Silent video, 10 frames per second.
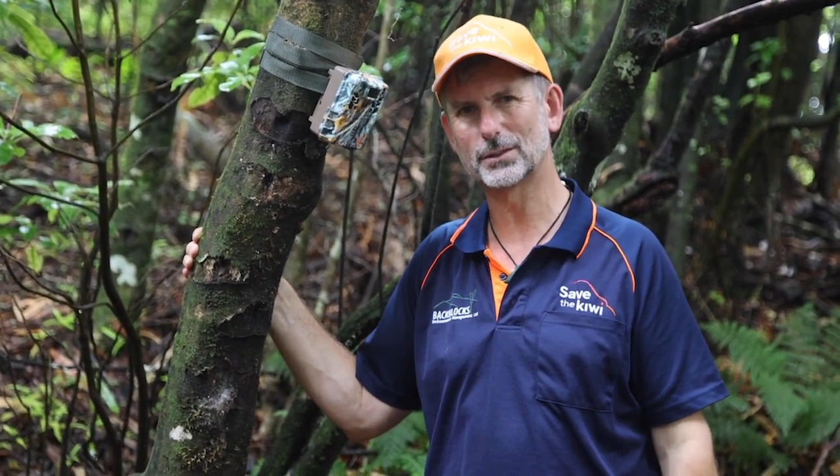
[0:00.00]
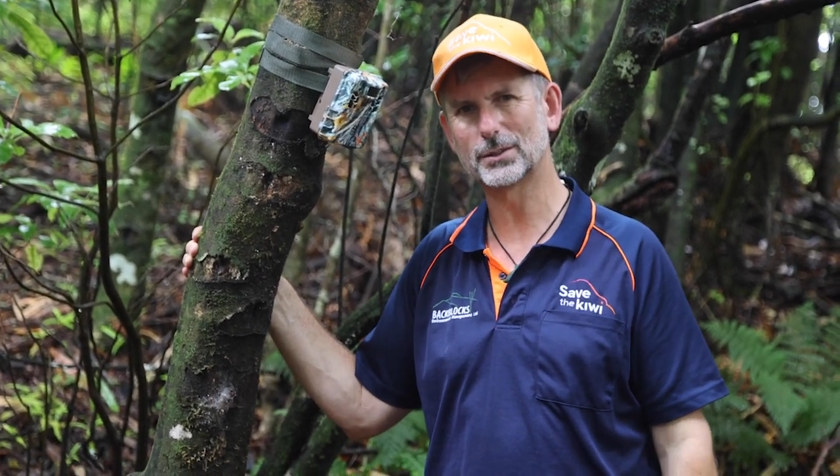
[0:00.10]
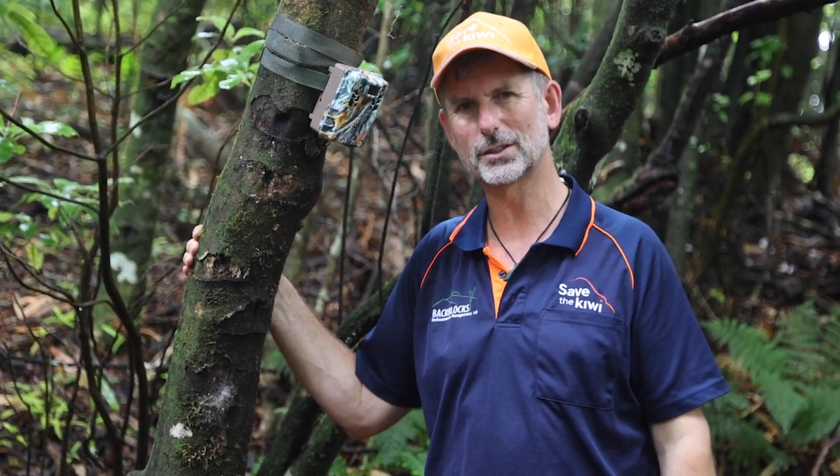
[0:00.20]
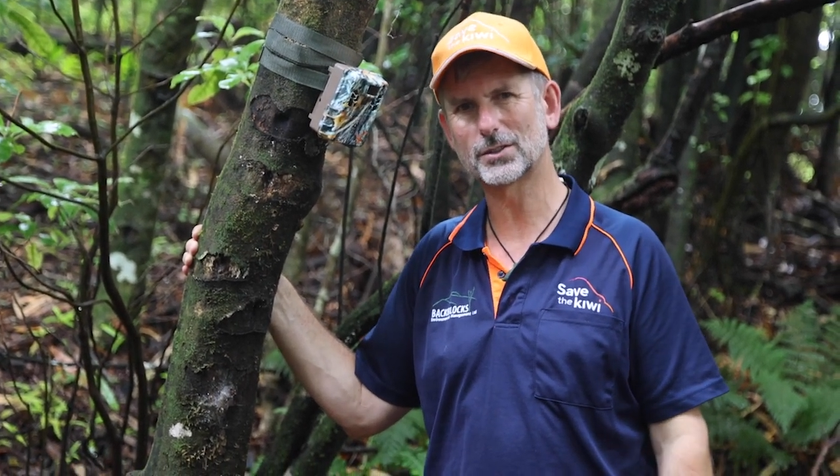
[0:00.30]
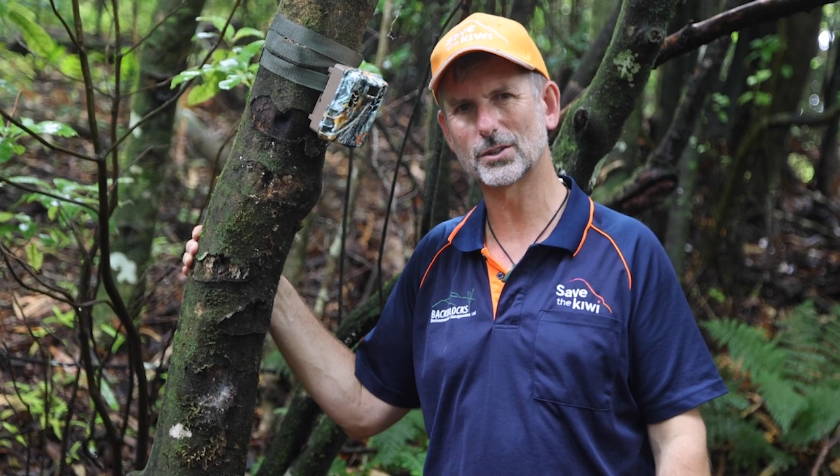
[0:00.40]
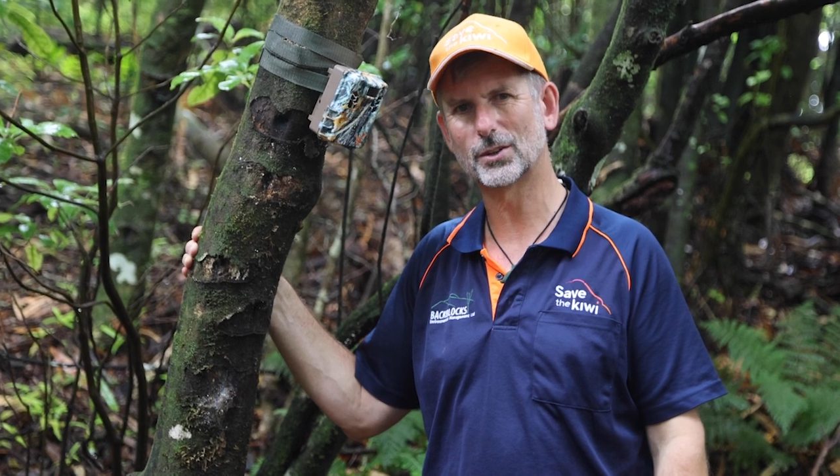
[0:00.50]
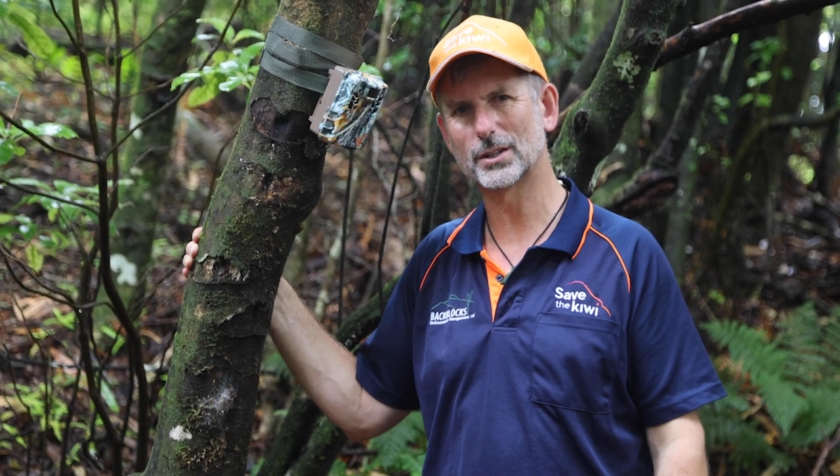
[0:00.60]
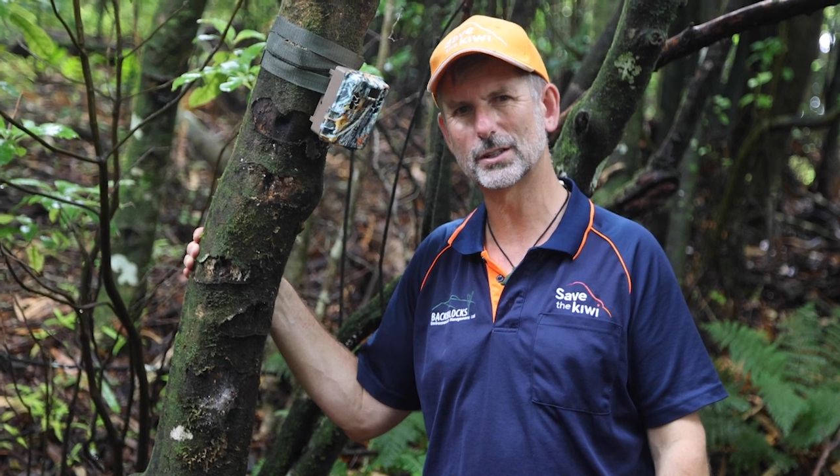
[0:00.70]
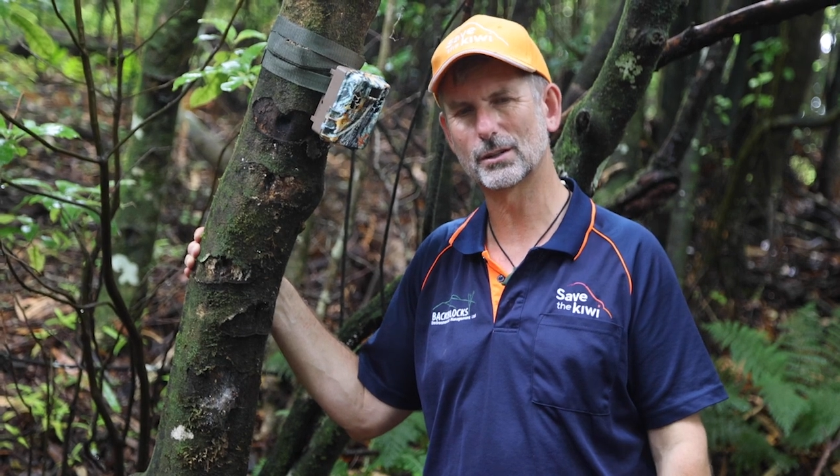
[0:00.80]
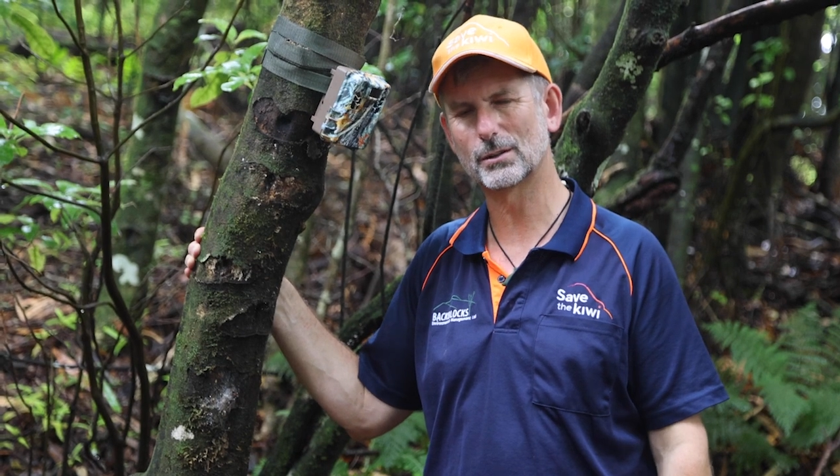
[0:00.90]
giving us an
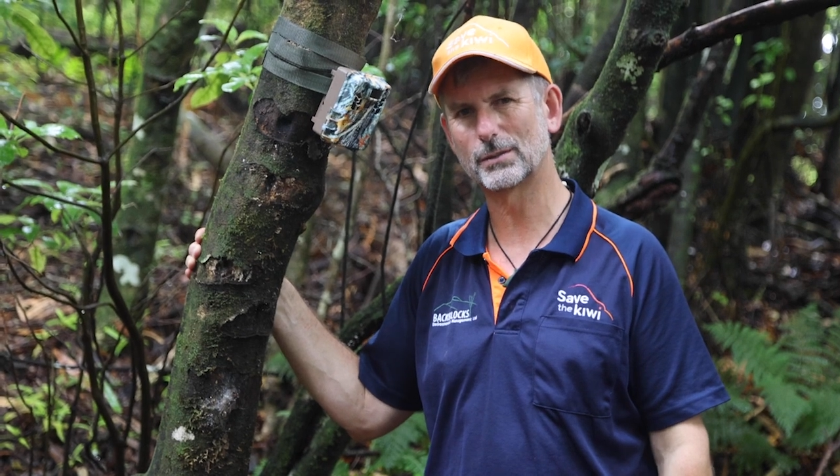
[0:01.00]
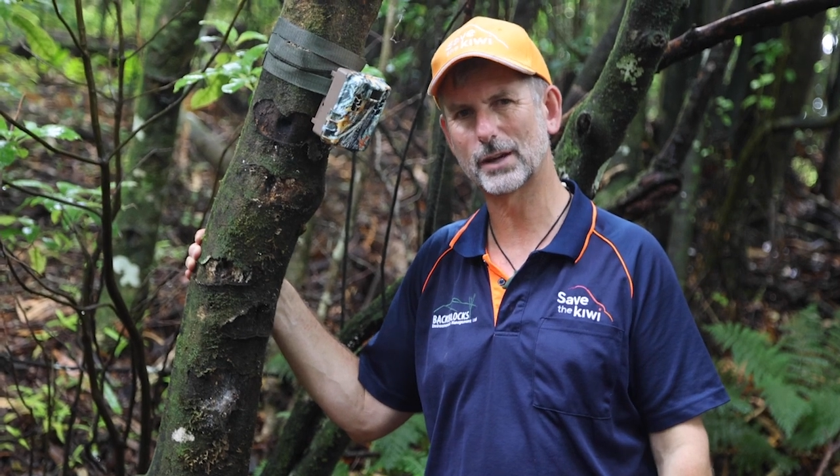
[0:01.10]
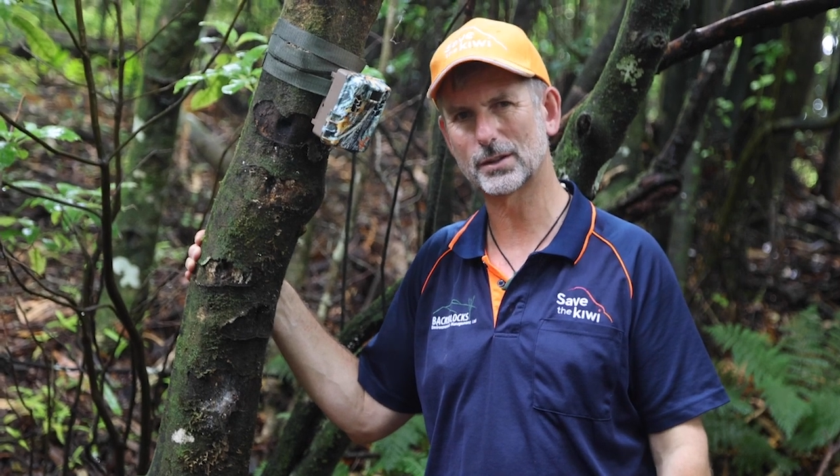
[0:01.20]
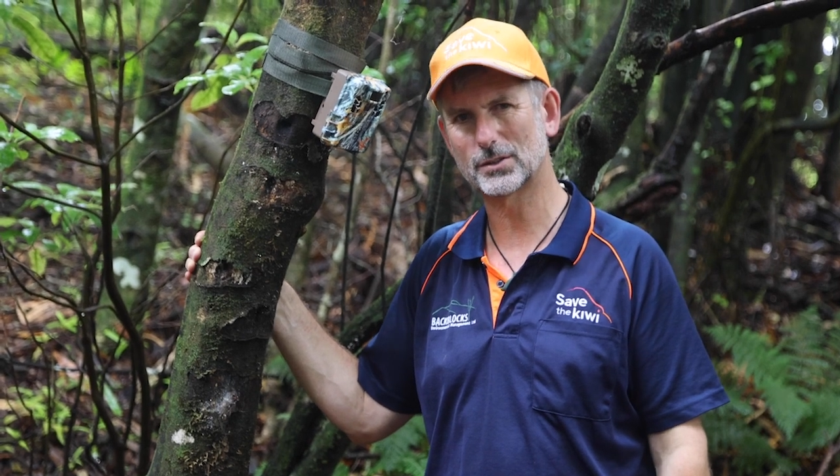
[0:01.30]
idea of how